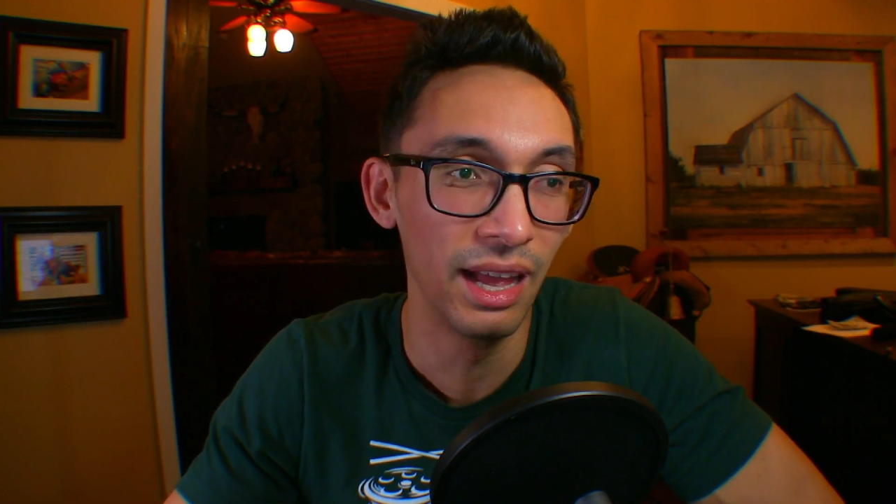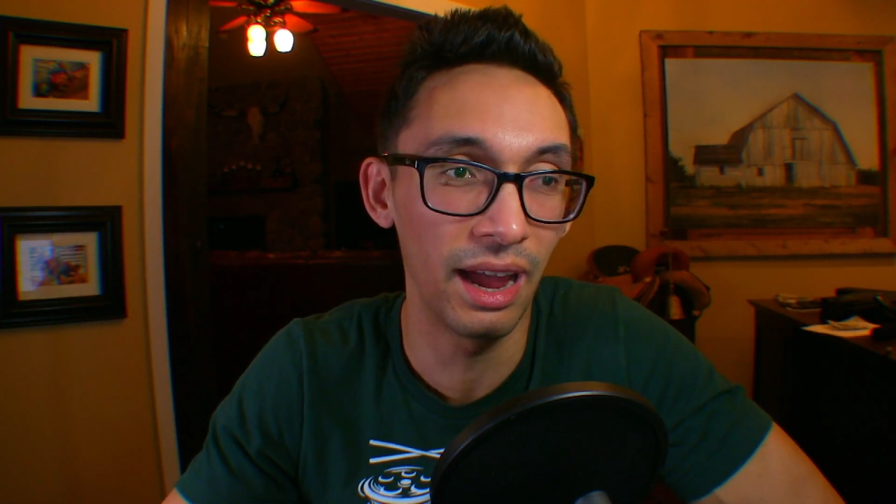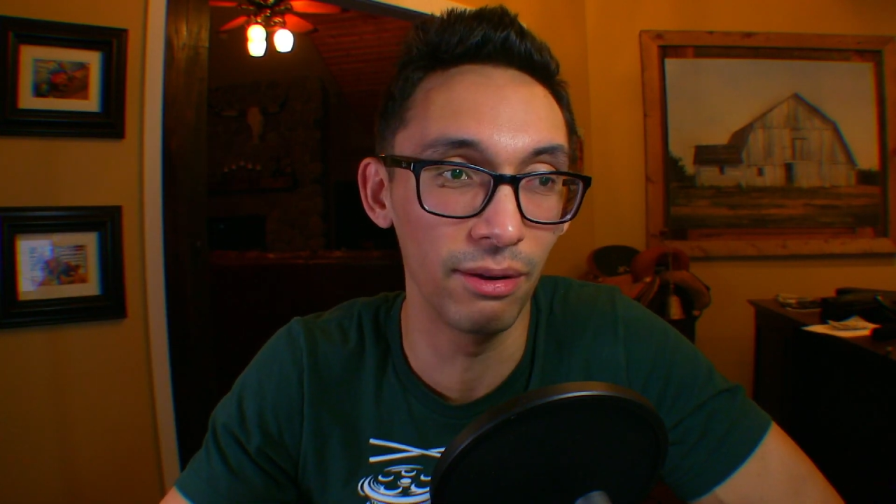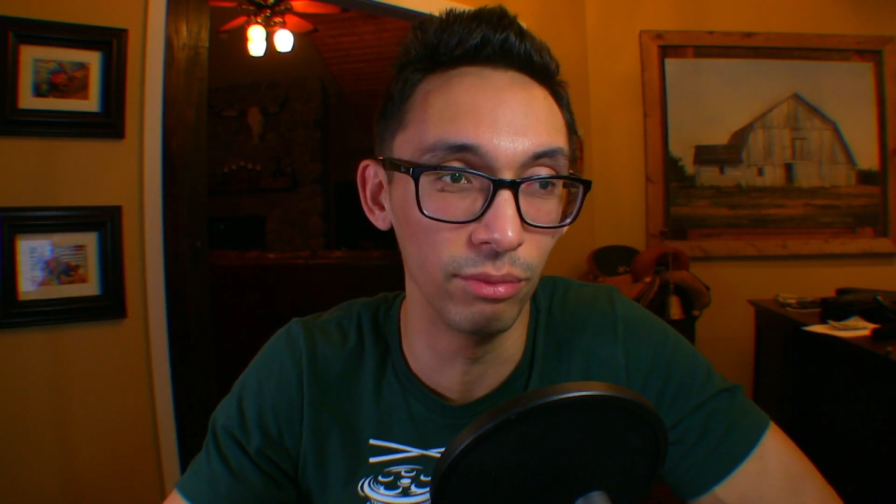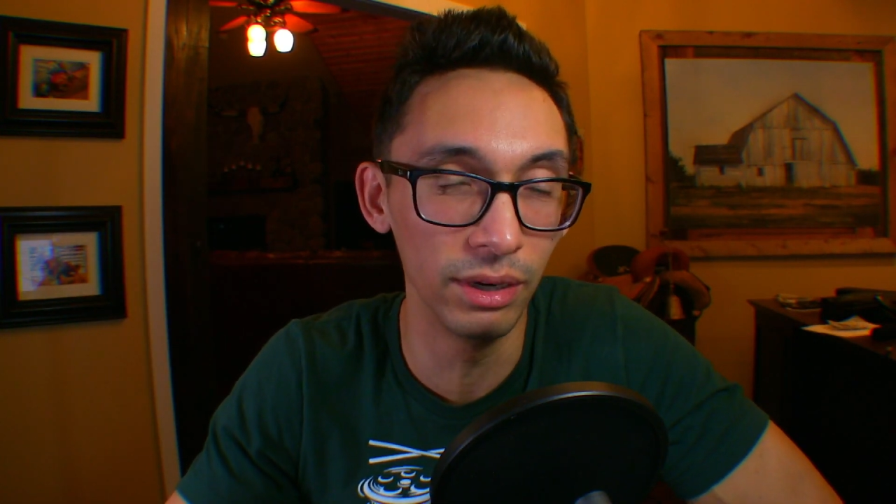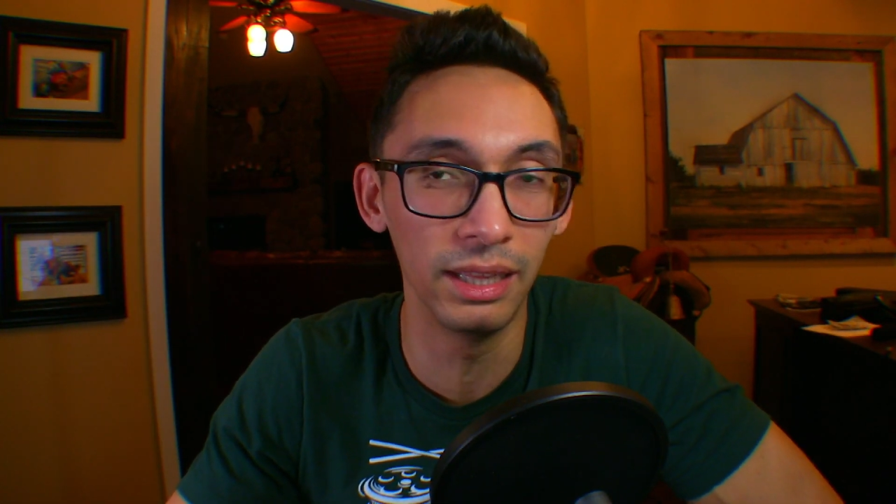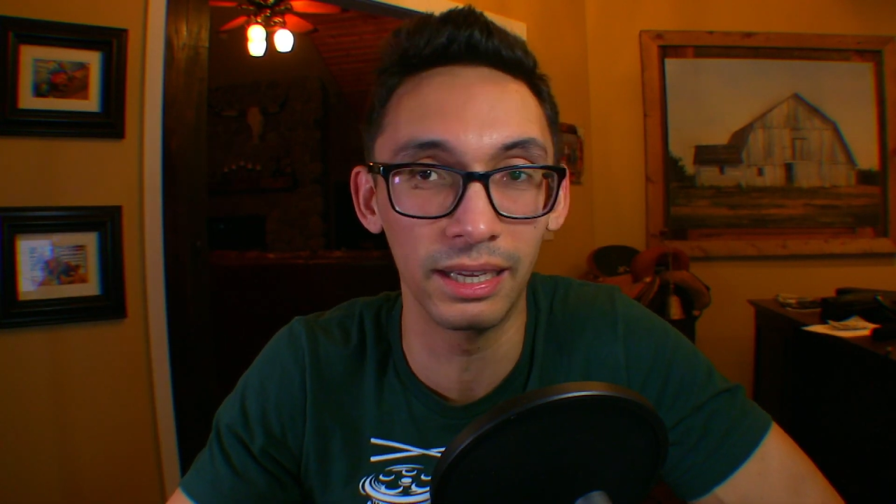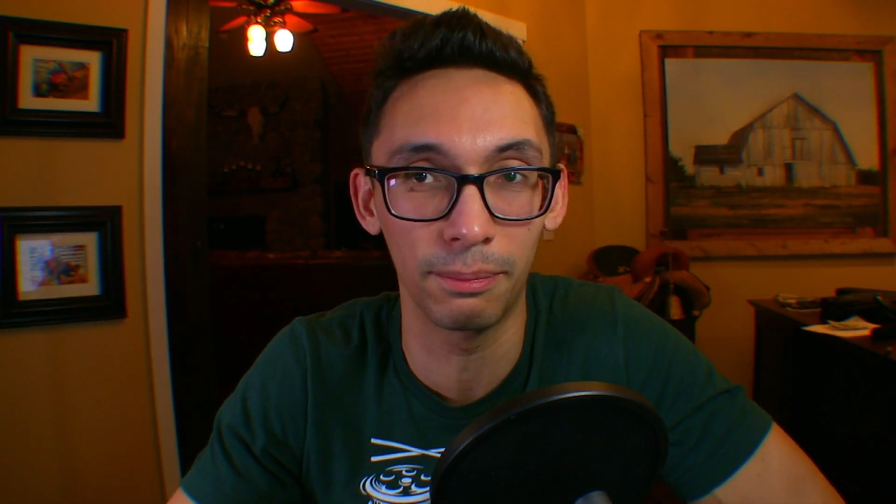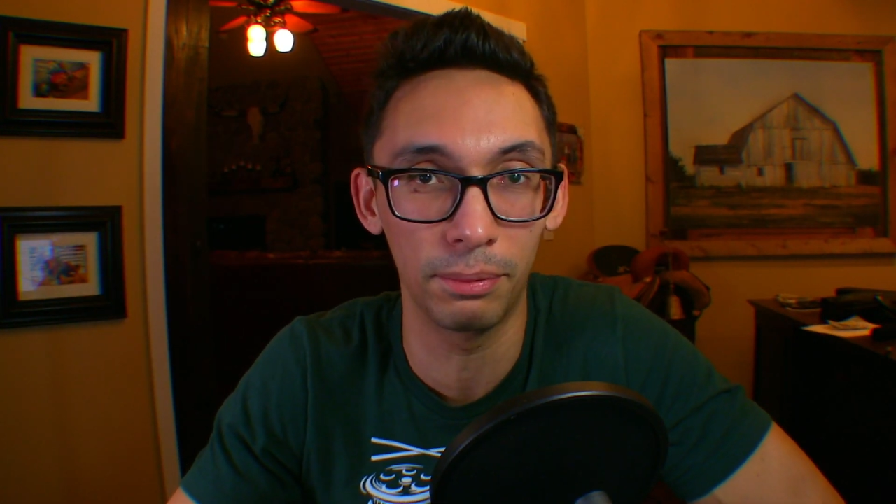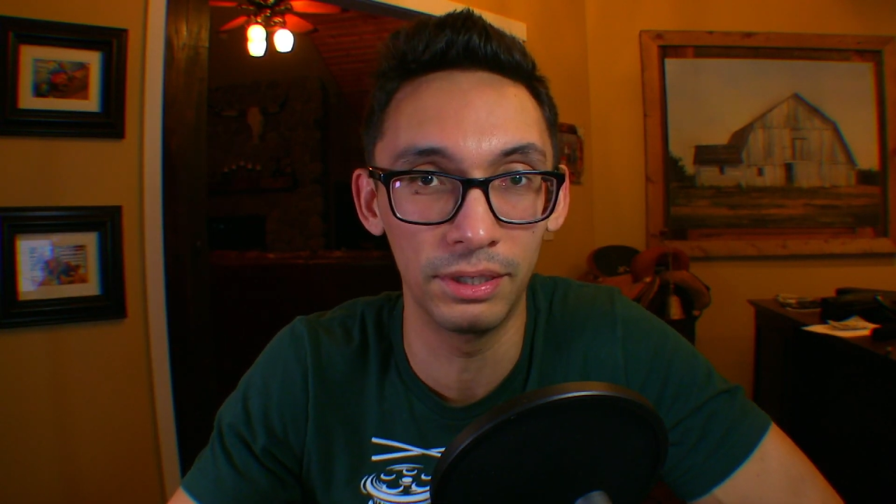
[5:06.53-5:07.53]
I
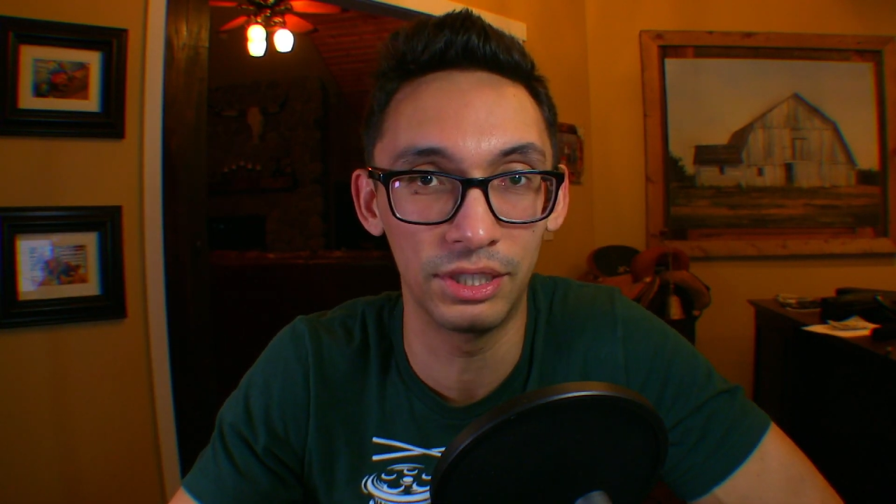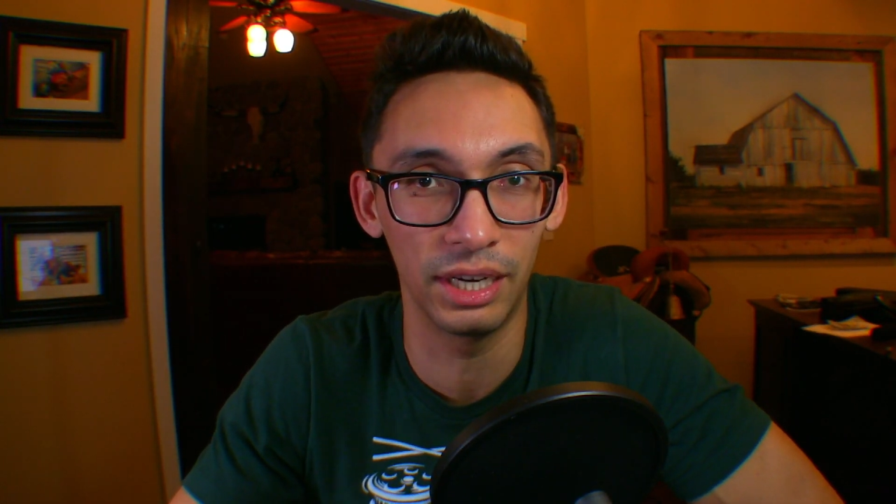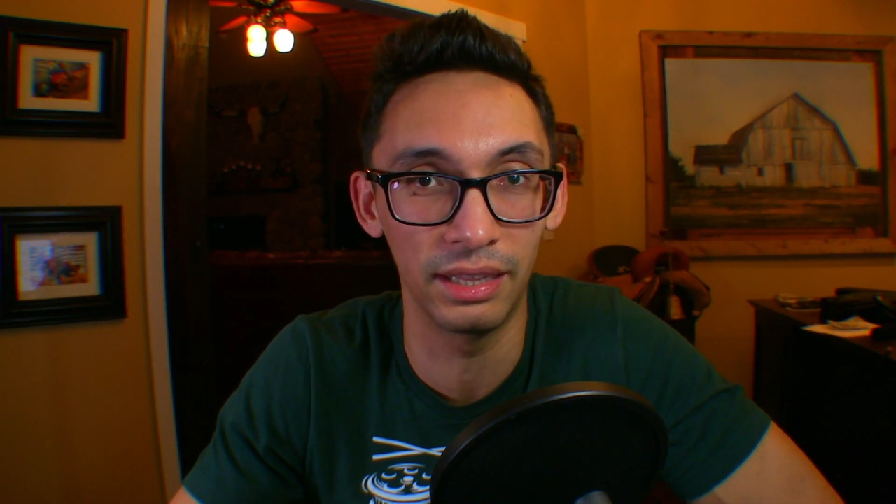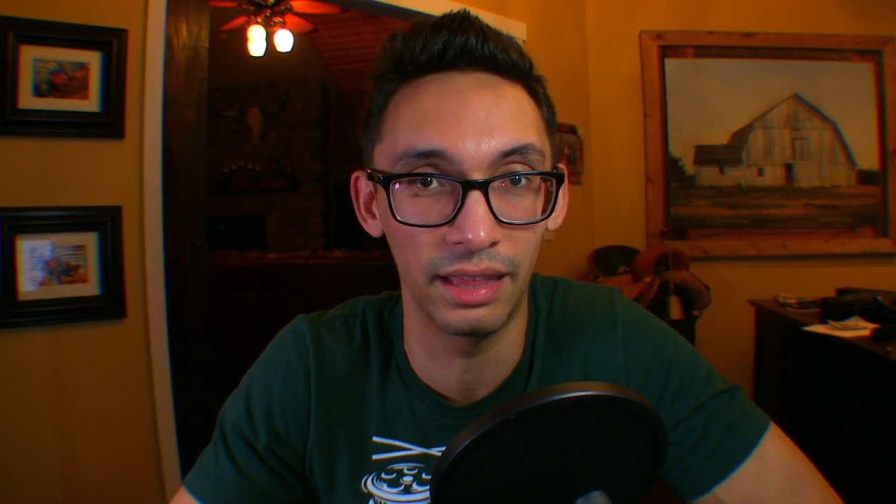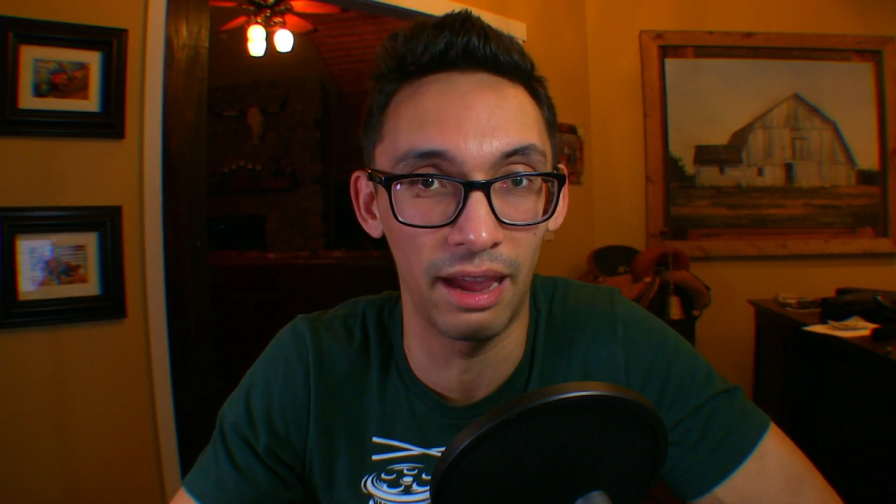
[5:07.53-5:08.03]
really appreciate